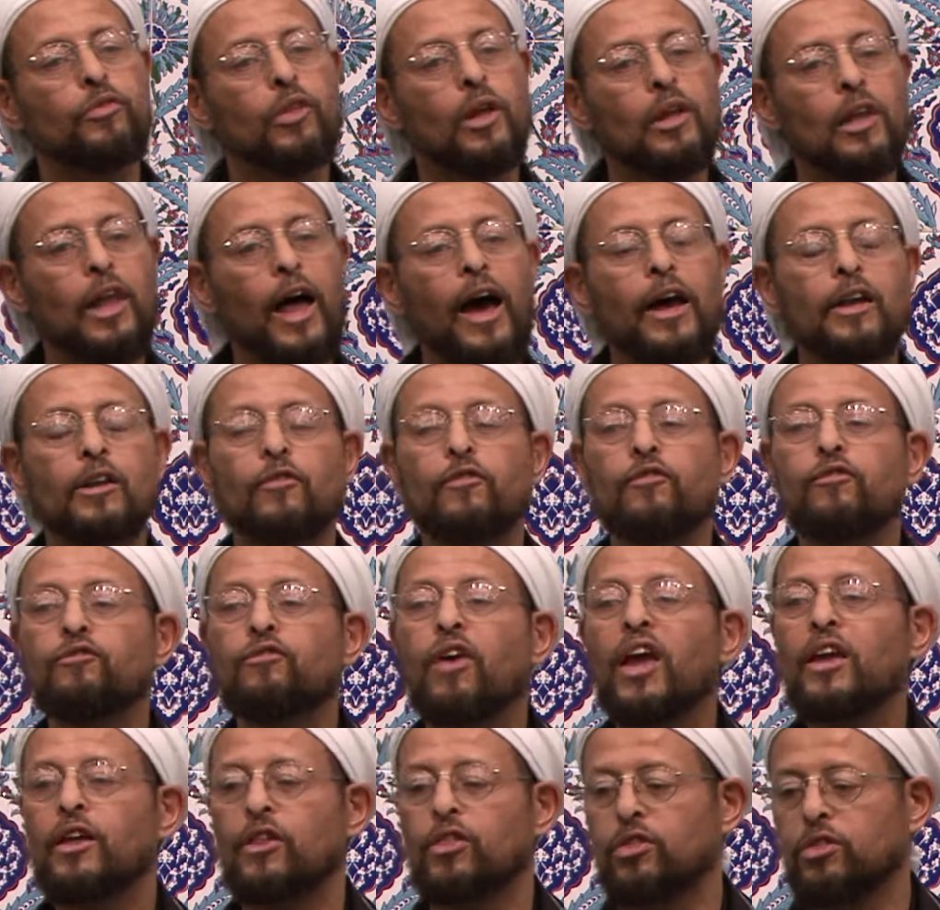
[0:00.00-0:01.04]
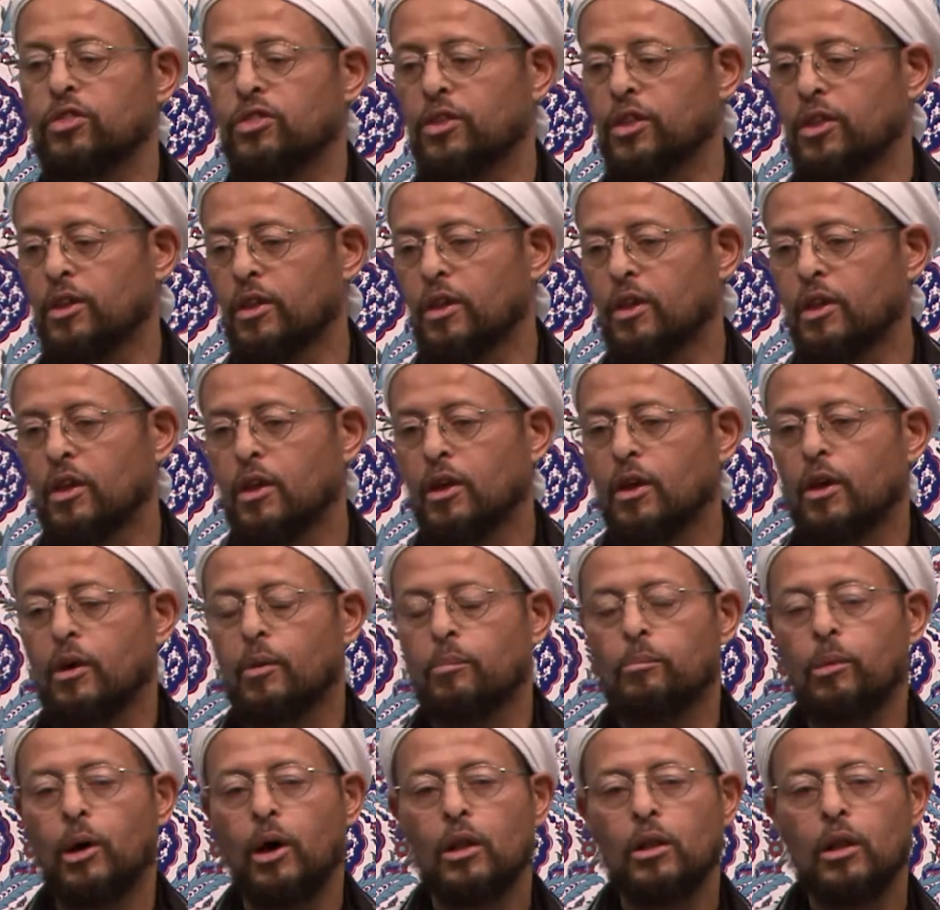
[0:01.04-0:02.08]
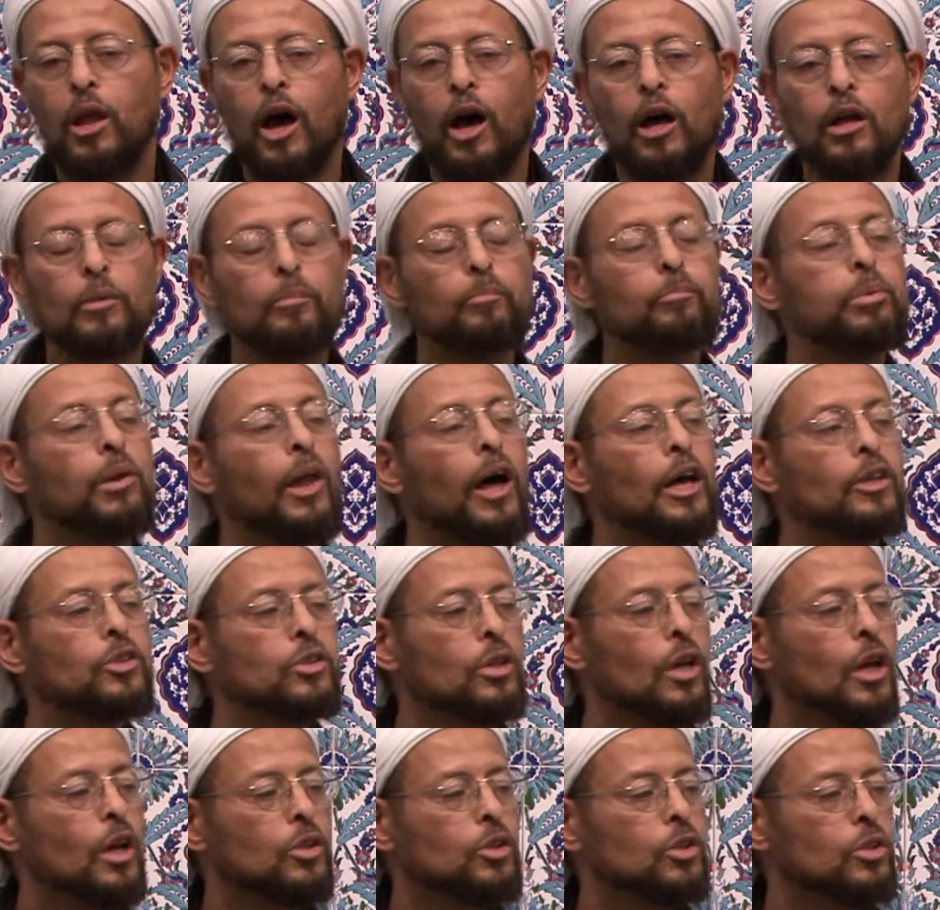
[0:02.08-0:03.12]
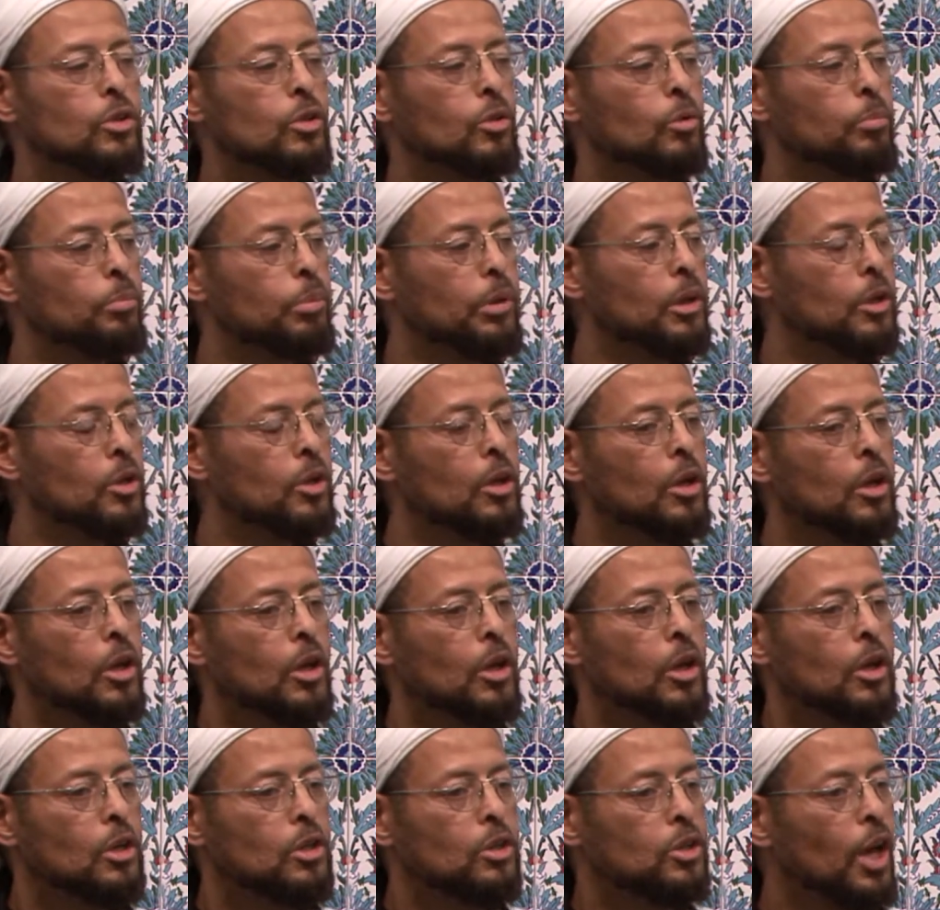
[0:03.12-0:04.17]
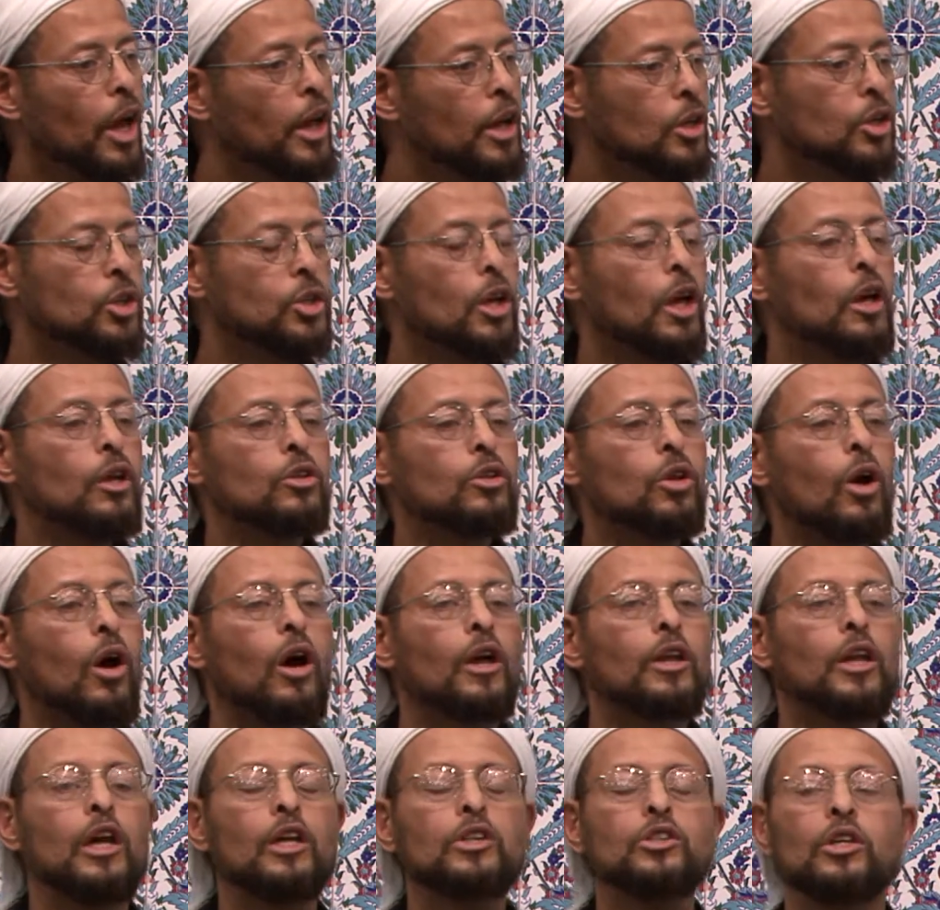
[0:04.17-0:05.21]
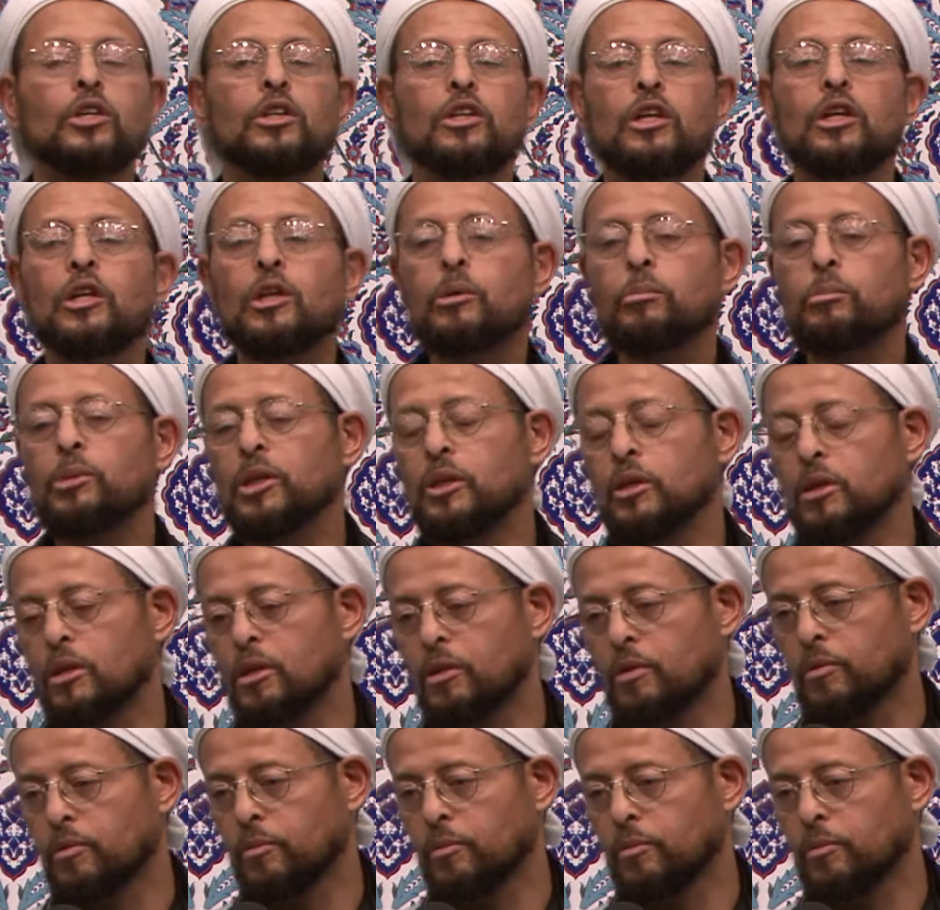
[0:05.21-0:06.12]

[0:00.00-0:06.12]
the light of faith. May Allah bless us to take Shaitan as an enemy.